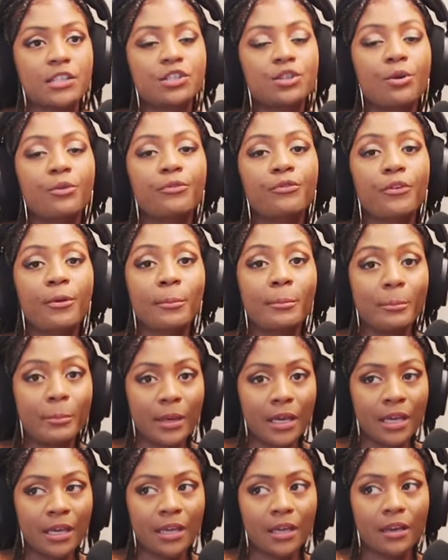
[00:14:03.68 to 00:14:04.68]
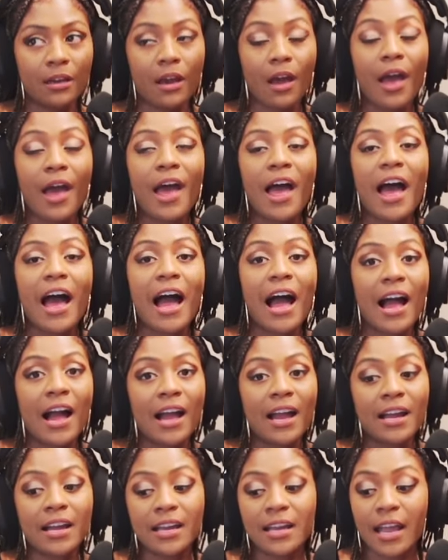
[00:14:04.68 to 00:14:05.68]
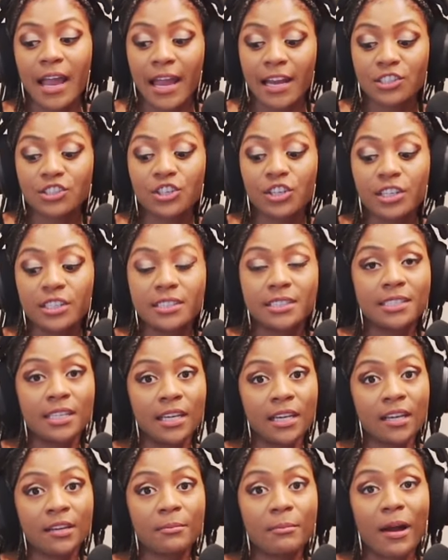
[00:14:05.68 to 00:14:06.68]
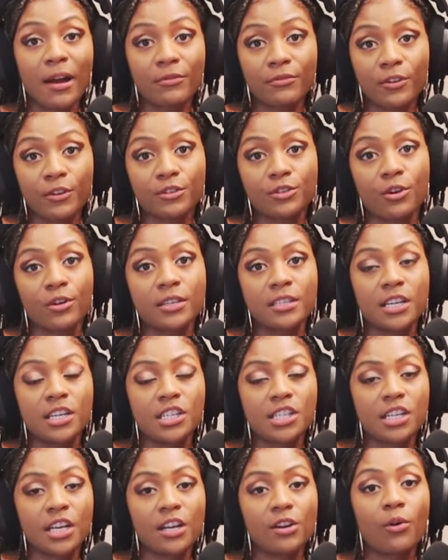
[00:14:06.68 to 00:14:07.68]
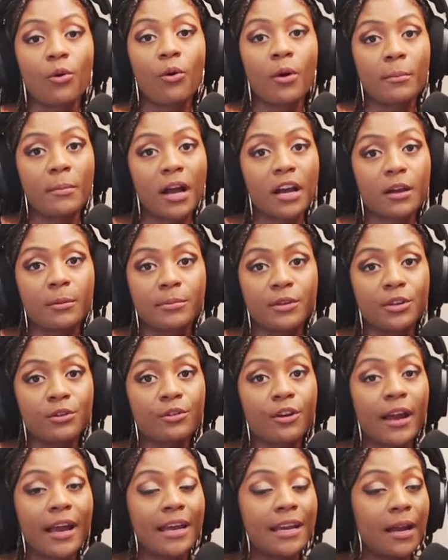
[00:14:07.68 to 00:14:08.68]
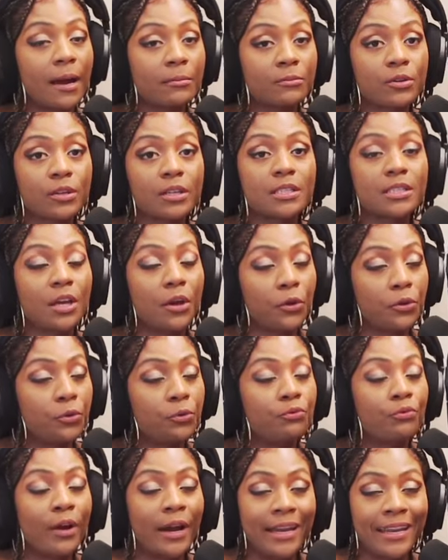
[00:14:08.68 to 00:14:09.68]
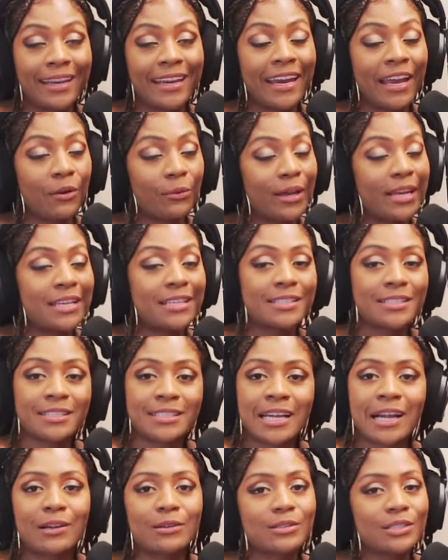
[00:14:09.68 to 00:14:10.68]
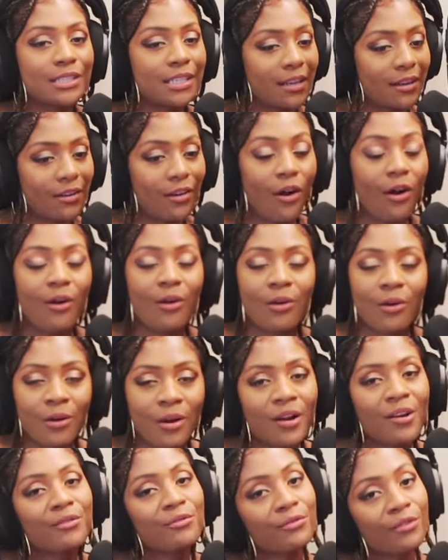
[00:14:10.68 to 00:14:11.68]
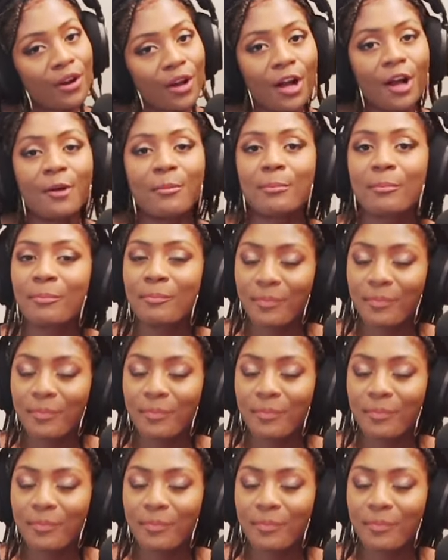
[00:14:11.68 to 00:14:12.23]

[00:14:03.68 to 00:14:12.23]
so for me, I actually did my first audition on my computer, and I'm gonna tell you right now, it sounded horrible.